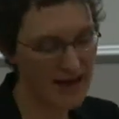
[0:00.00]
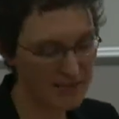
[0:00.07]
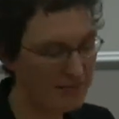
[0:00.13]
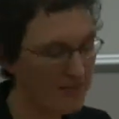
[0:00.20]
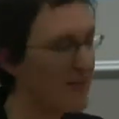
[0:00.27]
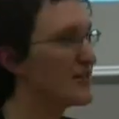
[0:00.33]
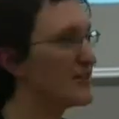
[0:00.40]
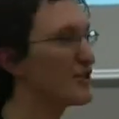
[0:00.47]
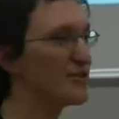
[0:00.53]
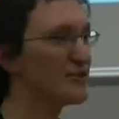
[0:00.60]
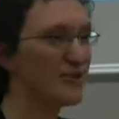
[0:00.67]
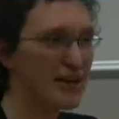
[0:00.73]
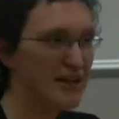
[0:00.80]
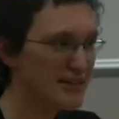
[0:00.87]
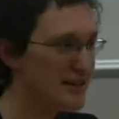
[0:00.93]
medical
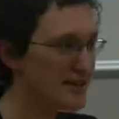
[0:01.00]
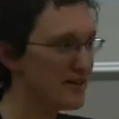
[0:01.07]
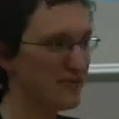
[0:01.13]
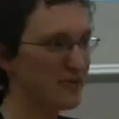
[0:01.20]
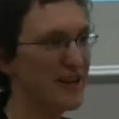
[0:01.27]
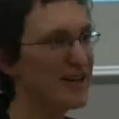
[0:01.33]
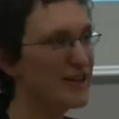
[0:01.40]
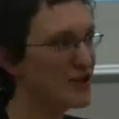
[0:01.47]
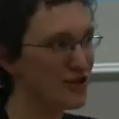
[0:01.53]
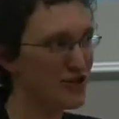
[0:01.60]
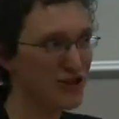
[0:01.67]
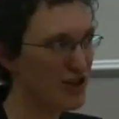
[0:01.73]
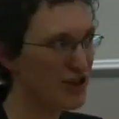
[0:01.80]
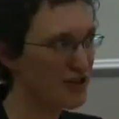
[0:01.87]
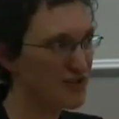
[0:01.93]
devices, financial
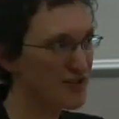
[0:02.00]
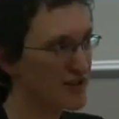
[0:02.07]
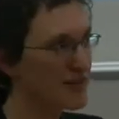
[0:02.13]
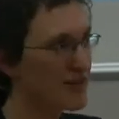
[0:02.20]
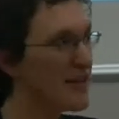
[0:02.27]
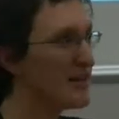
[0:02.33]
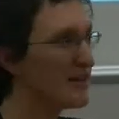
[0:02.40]
services,